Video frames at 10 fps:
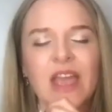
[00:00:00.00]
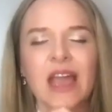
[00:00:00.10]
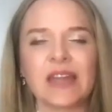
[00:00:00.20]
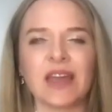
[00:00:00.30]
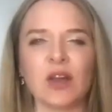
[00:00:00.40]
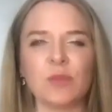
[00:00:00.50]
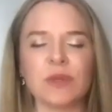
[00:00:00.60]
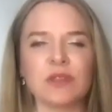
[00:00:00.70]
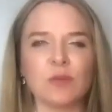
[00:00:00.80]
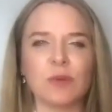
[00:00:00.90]
And how
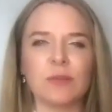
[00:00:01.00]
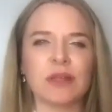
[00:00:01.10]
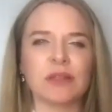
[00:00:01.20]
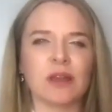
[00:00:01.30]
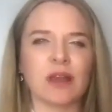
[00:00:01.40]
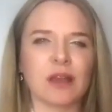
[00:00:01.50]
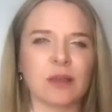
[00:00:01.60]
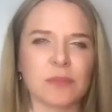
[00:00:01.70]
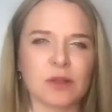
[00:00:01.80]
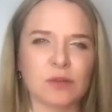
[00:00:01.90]
many women
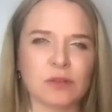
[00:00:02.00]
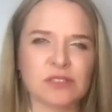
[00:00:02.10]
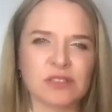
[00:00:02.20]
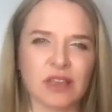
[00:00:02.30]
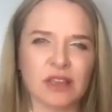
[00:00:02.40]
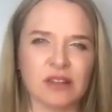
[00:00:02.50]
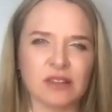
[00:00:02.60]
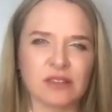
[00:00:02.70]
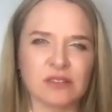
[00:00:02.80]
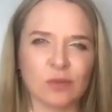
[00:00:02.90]
across
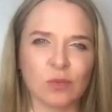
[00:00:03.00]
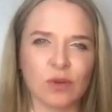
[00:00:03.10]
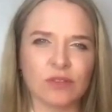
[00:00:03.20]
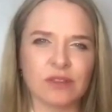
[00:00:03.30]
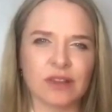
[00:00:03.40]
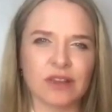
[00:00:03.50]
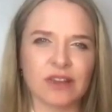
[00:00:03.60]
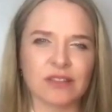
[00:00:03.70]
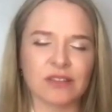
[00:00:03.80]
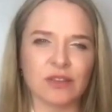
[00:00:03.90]
England won the
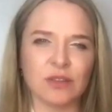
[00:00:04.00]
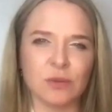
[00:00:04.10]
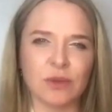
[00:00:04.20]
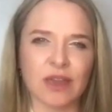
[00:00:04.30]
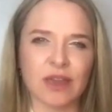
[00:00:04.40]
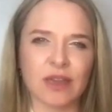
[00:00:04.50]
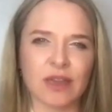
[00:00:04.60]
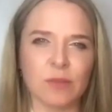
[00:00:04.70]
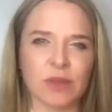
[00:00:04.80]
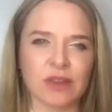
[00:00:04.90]
UK
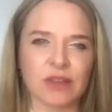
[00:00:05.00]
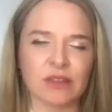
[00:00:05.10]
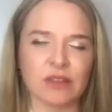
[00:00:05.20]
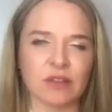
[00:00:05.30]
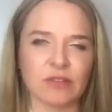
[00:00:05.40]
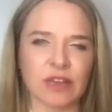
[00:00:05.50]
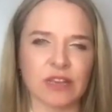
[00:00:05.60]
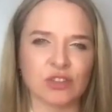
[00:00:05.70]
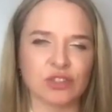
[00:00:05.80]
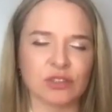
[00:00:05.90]
Women in
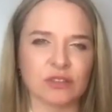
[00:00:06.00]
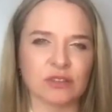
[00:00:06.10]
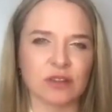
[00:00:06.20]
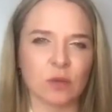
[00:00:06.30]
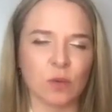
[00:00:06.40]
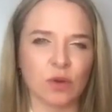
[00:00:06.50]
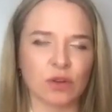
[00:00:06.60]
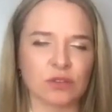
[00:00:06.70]
Innovation Award?